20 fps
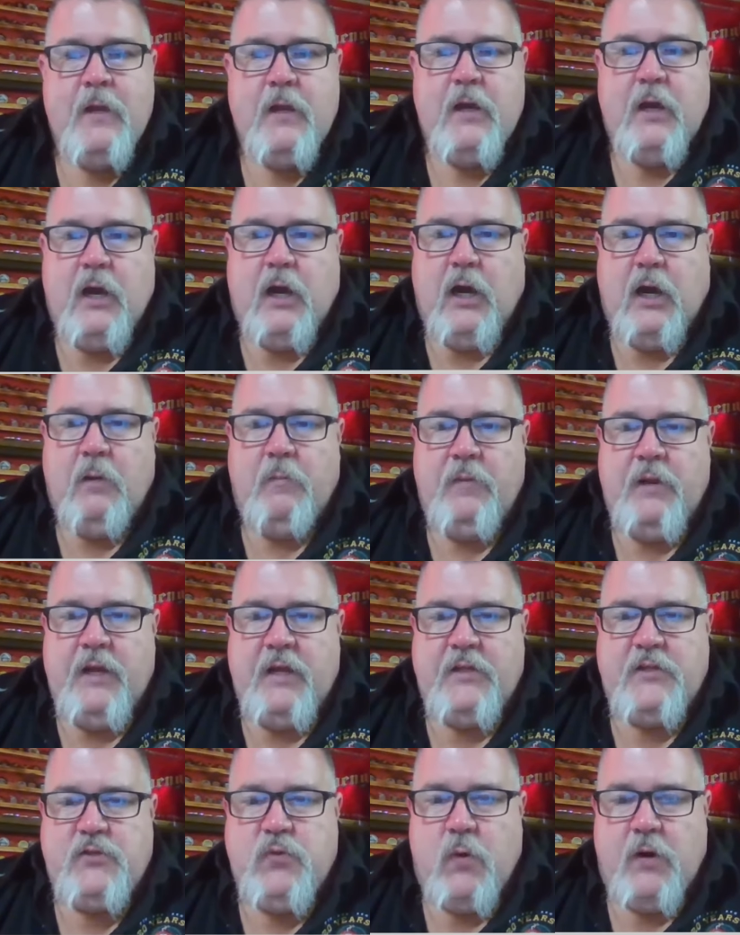Um,
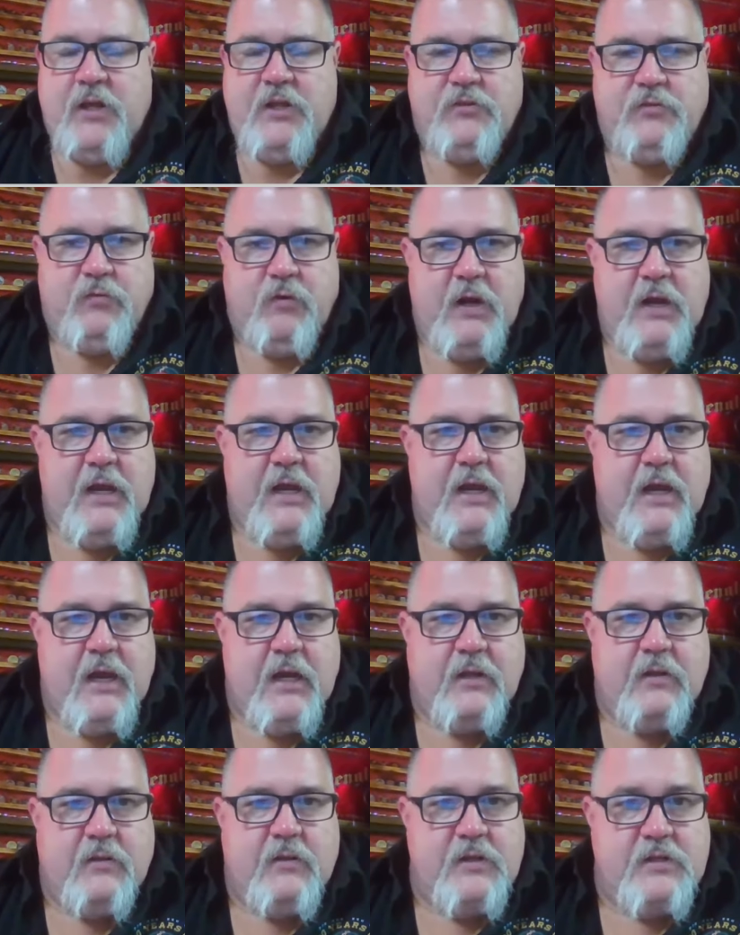in 23
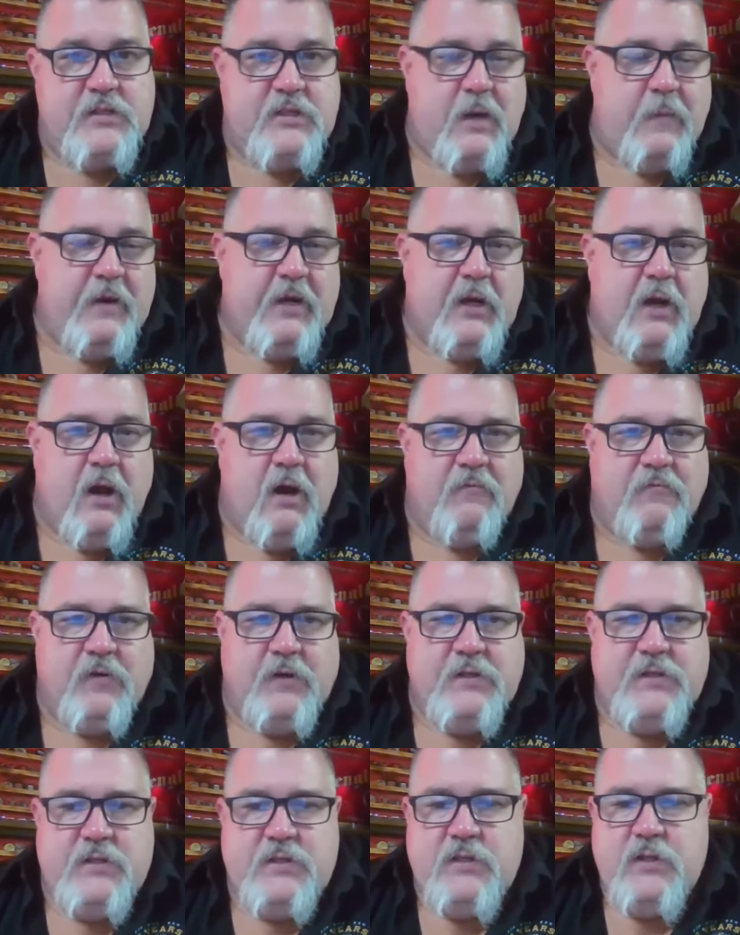at the summit
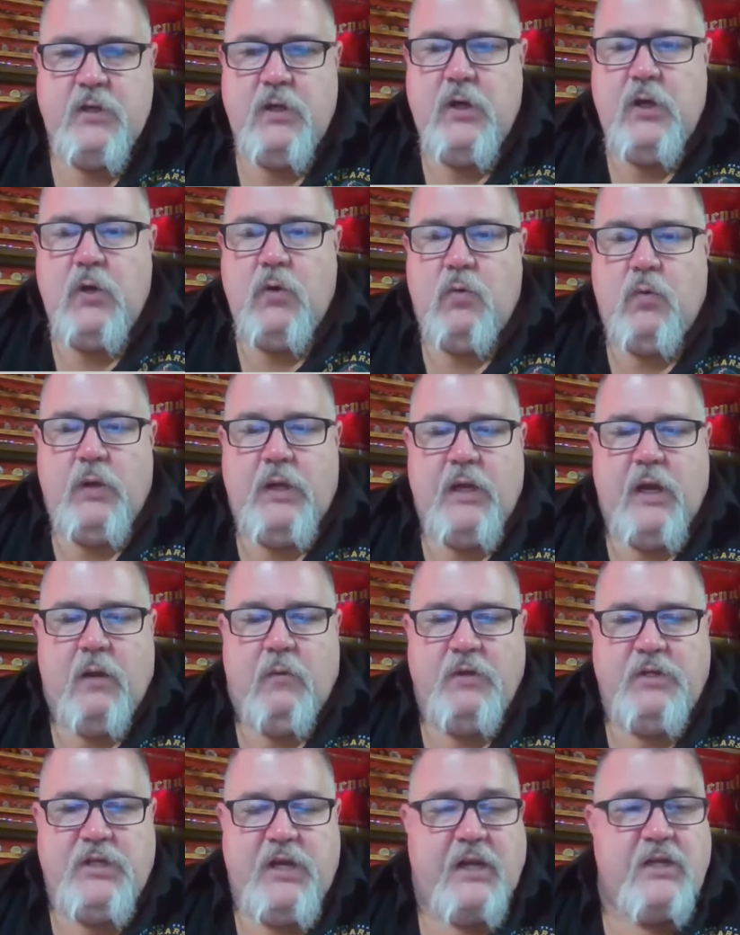conference, we uh,
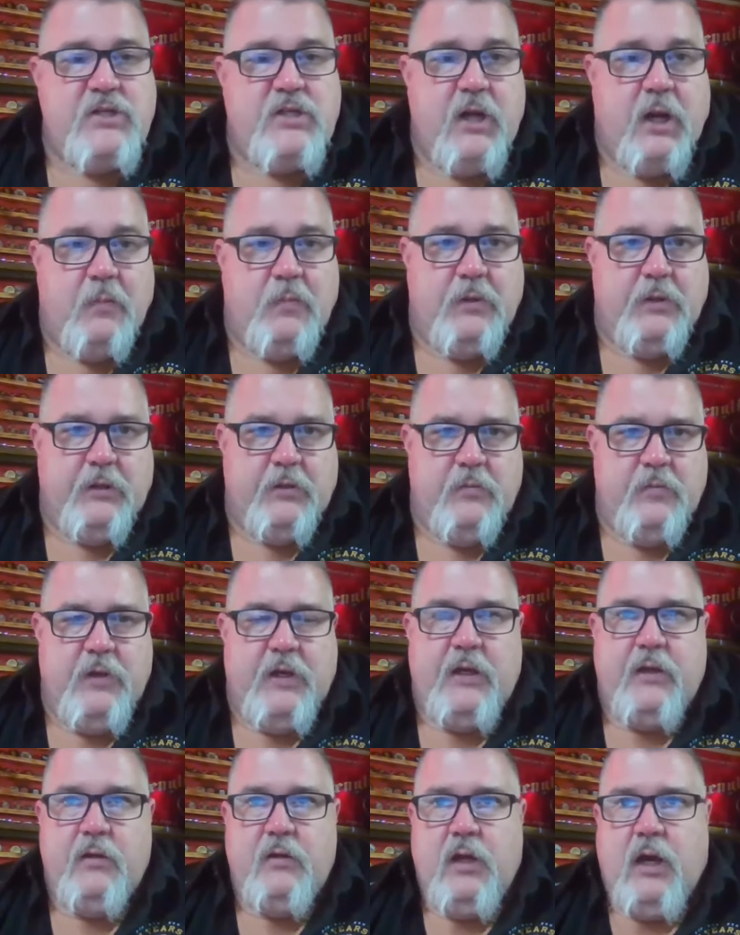we changed it up a little
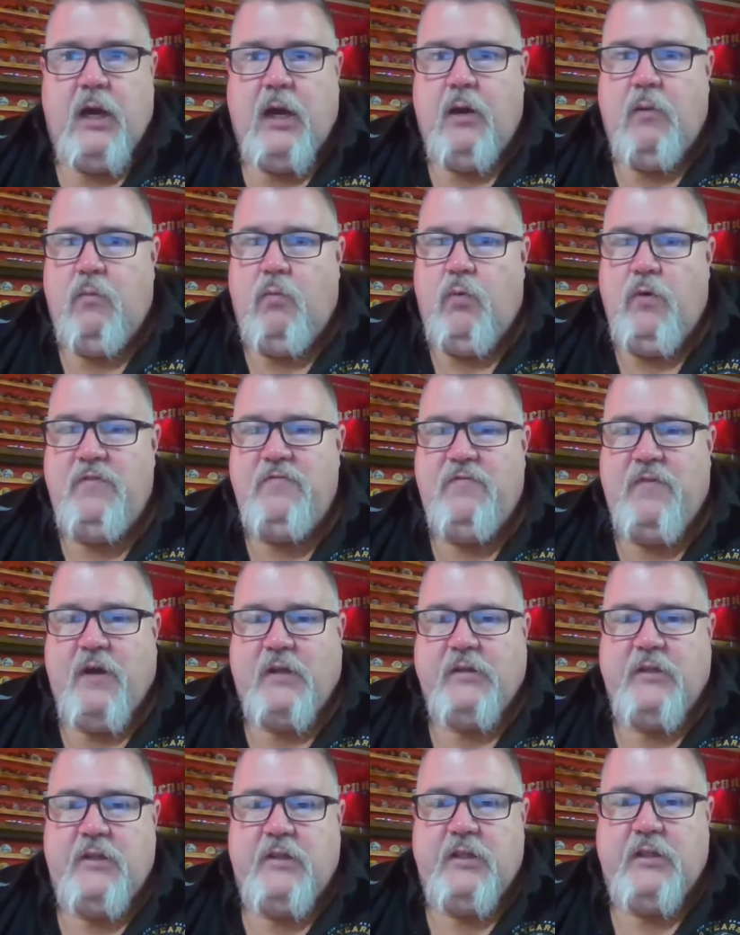bit. Um, we
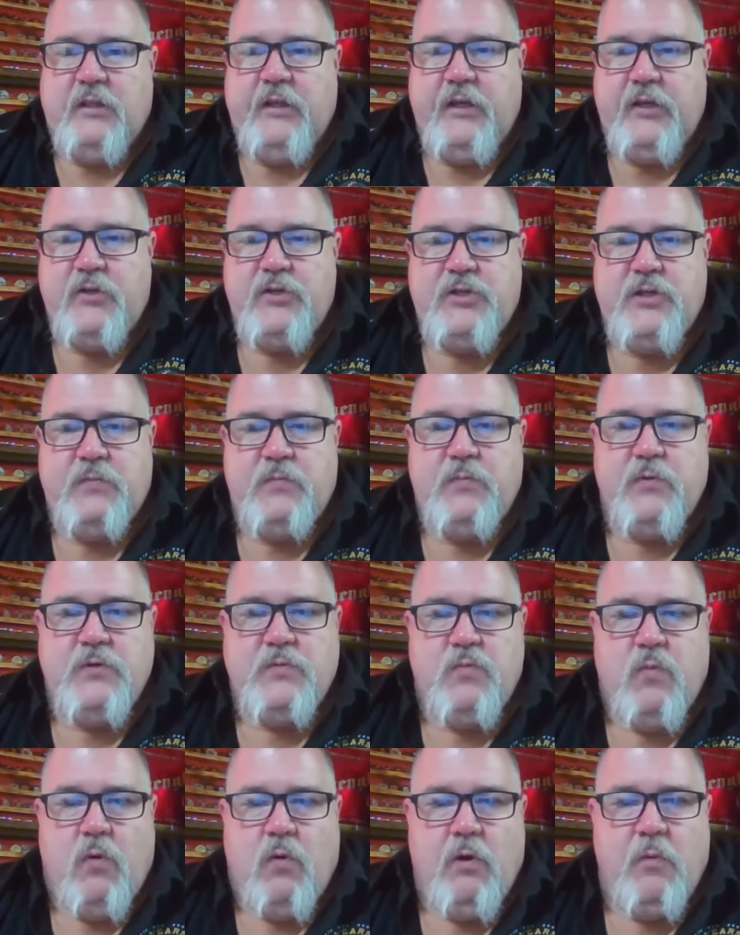felt that the leadership was
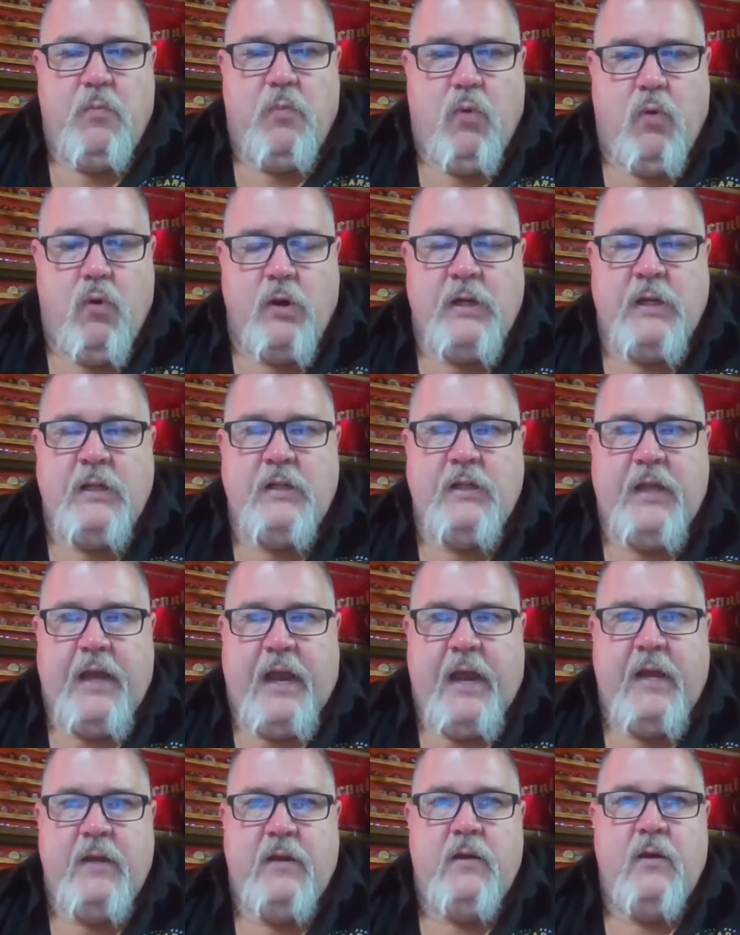more important
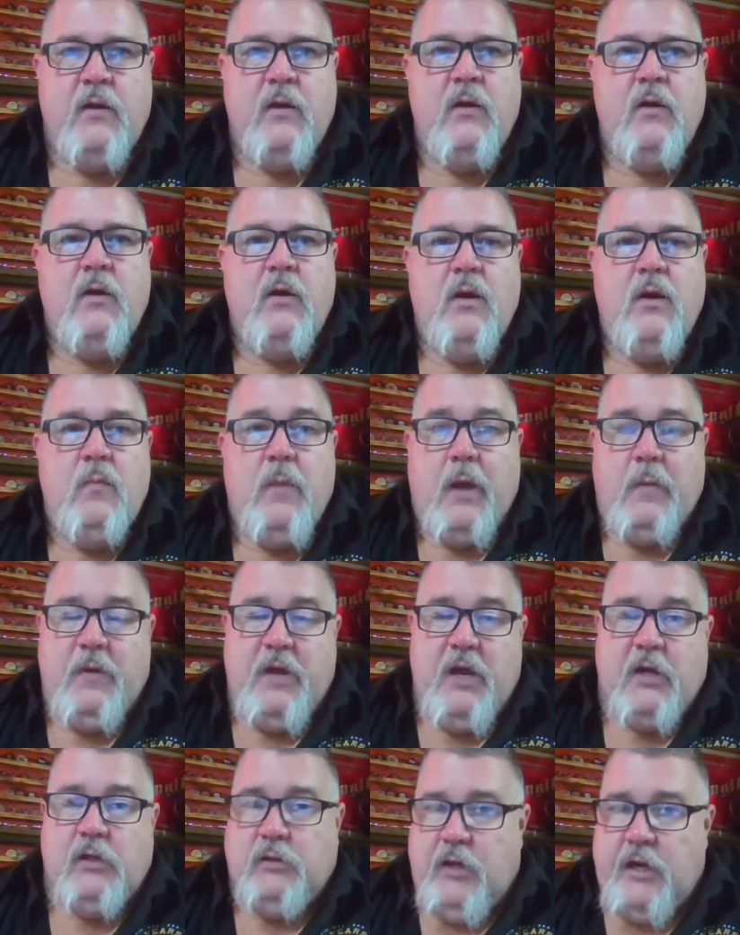than maybe
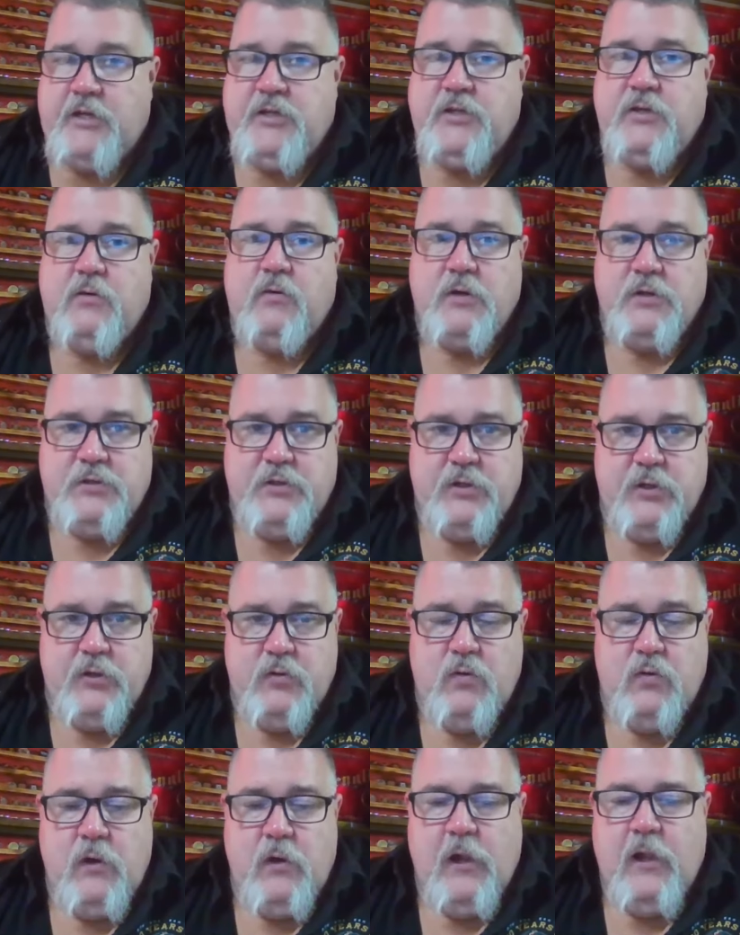a lecture or
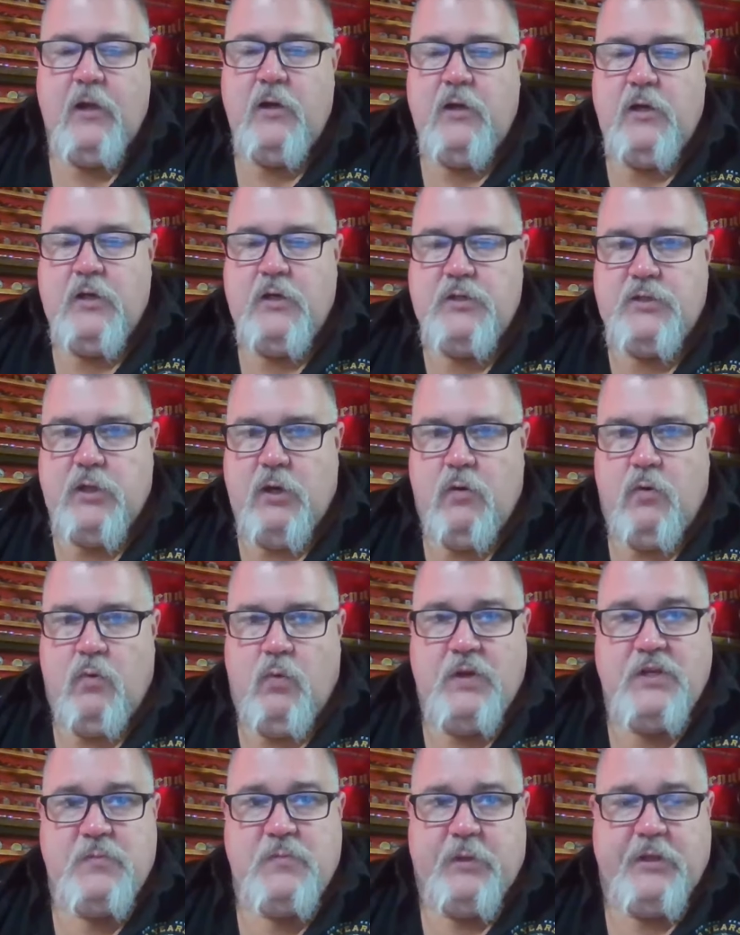two. So
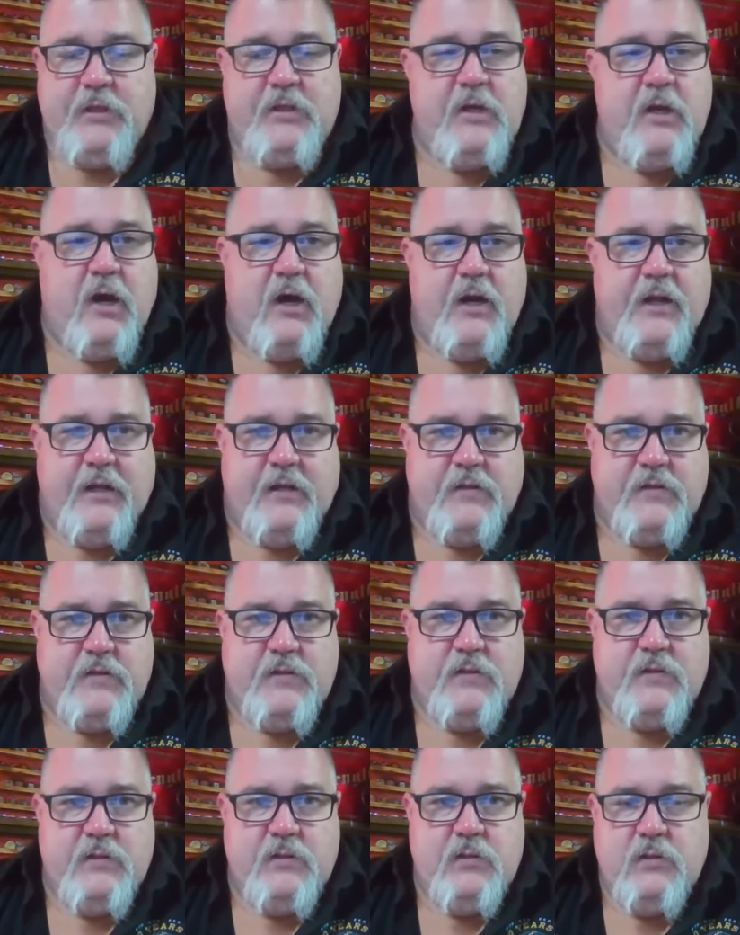we split the audience.